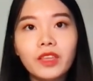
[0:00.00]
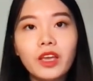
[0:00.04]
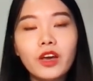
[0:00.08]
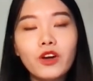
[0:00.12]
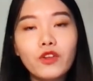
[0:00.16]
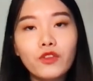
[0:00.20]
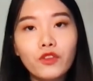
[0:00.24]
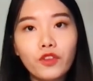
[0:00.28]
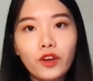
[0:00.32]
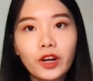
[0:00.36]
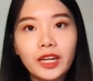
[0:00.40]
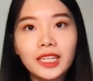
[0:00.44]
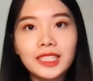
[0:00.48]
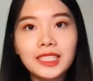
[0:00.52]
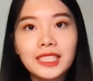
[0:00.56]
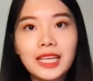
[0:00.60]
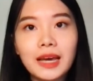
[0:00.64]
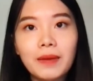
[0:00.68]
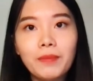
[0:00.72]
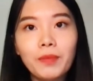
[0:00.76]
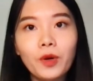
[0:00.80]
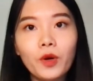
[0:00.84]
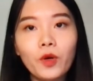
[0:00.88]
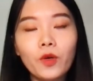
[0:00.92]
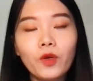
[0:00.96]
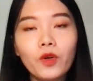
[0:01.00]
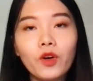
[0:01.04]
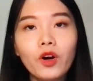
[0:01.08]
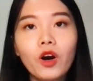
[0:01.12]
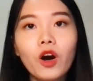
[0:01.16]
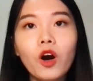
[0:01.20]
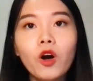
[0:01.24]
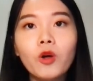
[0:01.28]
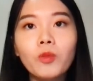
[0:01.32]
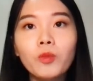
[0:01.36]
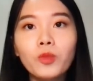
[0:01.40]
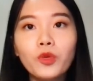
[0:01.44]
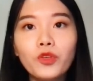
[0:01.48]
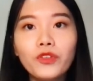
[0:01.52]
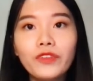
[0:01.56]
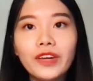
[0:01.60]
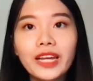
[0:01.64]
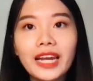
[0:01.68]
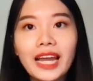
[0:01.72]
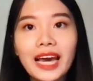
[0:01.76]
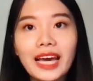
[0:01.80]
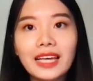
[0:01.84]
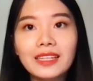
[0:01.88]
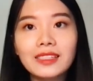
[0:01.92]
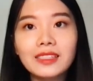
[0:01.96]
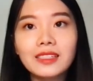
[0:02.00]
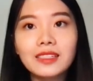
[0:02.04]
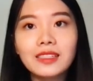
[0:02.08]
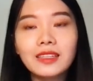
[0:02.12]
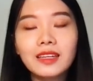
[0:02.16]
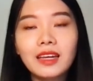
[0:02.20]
For example, on movie lens,